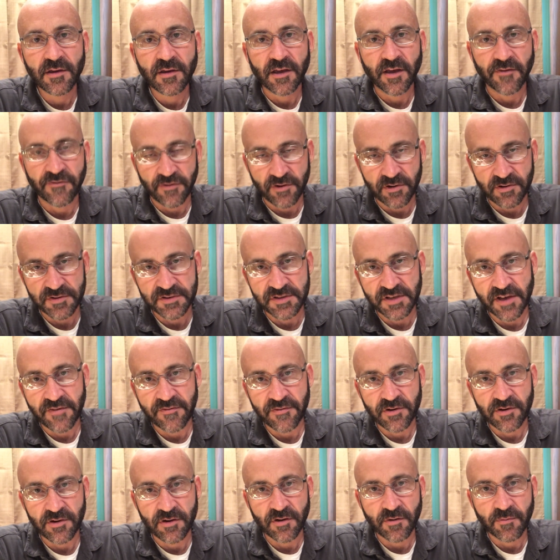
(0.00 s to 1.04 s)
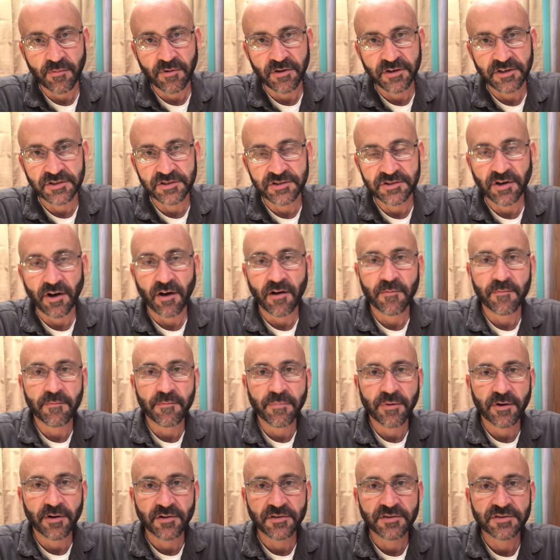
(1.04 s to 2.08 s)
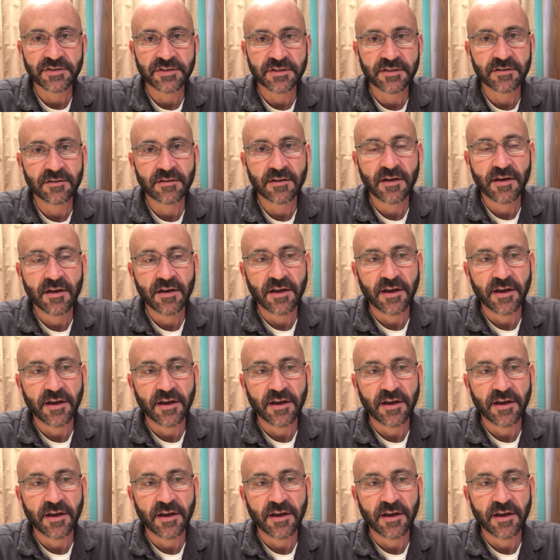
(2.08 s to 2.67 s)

if you're a seven, you're a pretty sharp person